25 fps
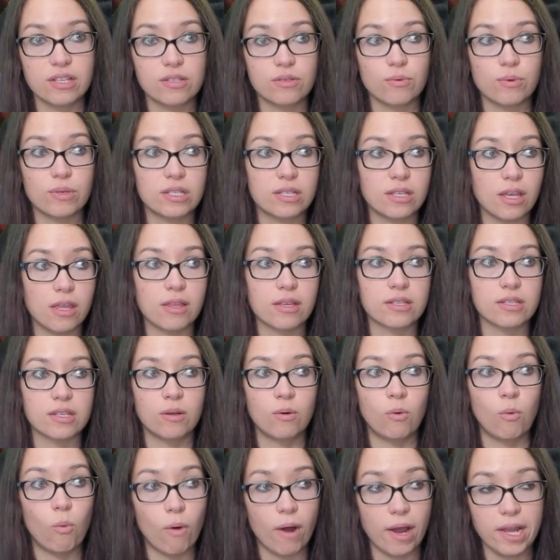We see this
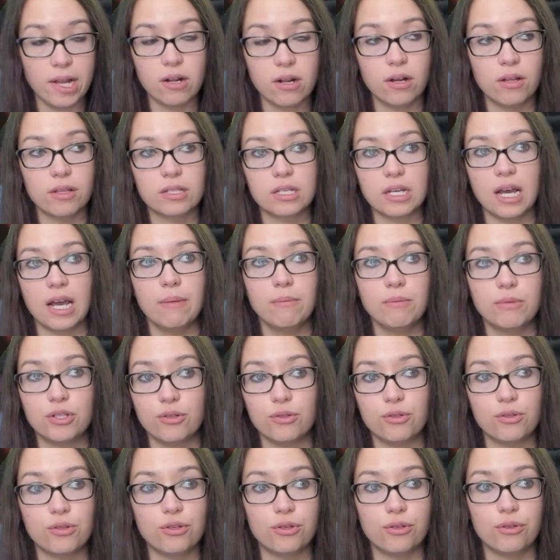in white all the time,
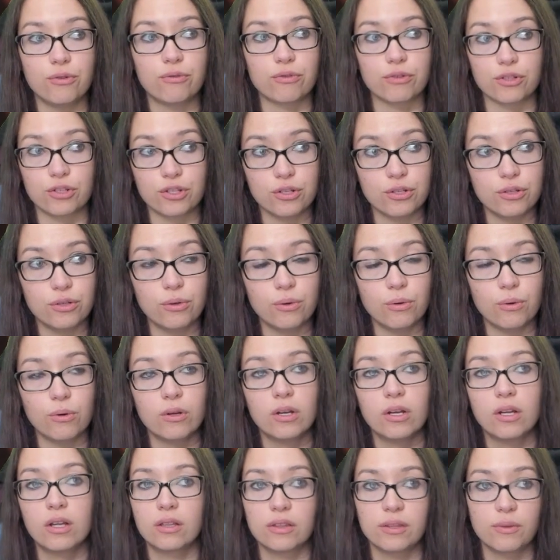2/2 for 2
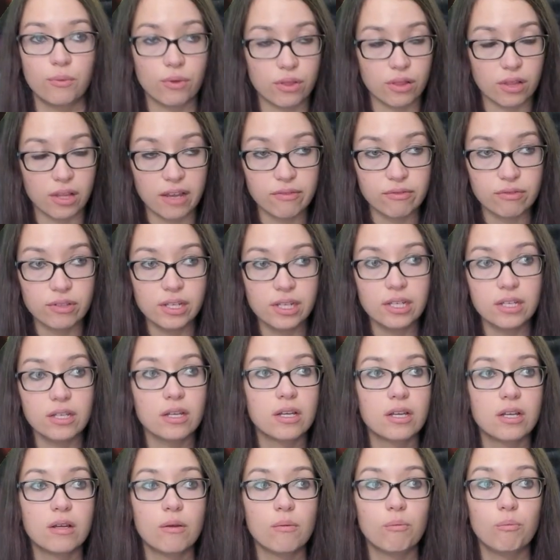with lifelink.
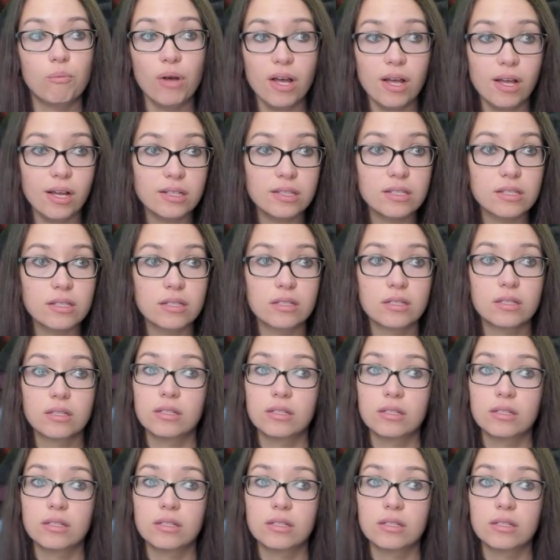But